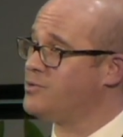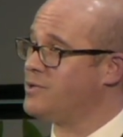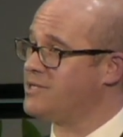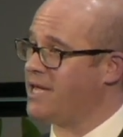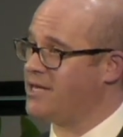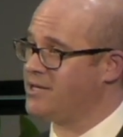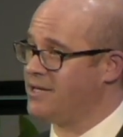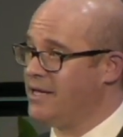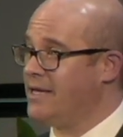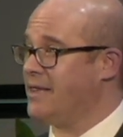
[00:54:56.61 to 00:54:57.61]
which tend
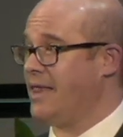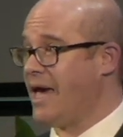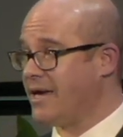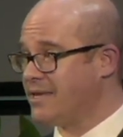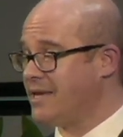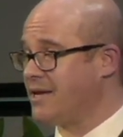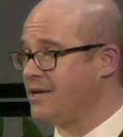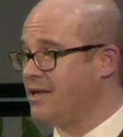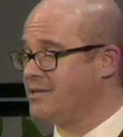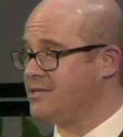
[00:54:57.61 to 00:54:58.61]
to lag the
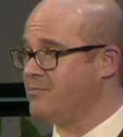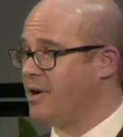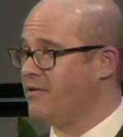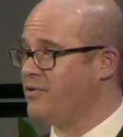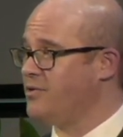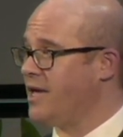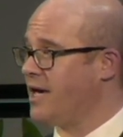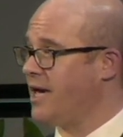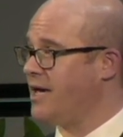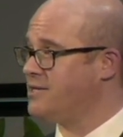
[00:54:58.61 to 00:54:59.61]
technology by a few
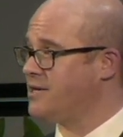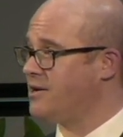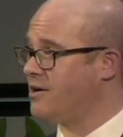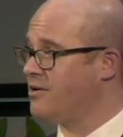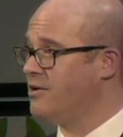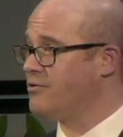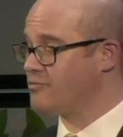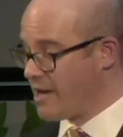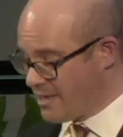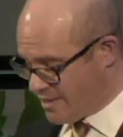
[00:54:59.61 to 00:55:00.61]
decades and are
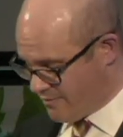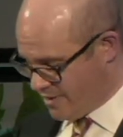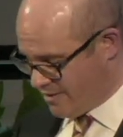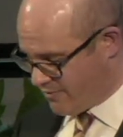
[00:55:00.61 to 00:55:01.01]
relatively